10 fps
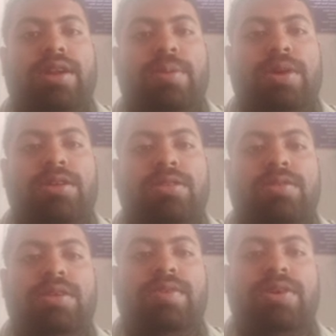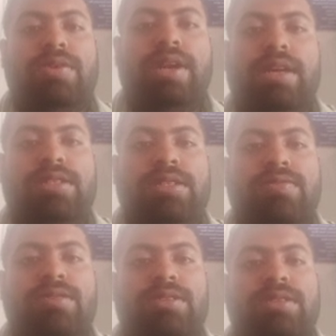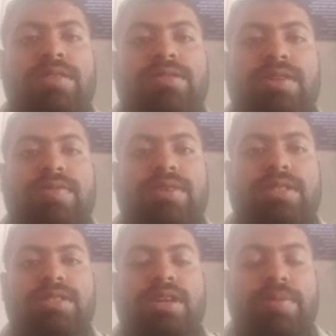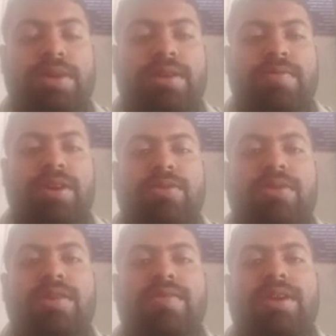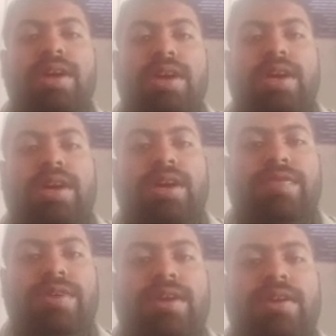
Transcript: because of that we couldn't achieve self sufficiency. I mean, we couldn't even feed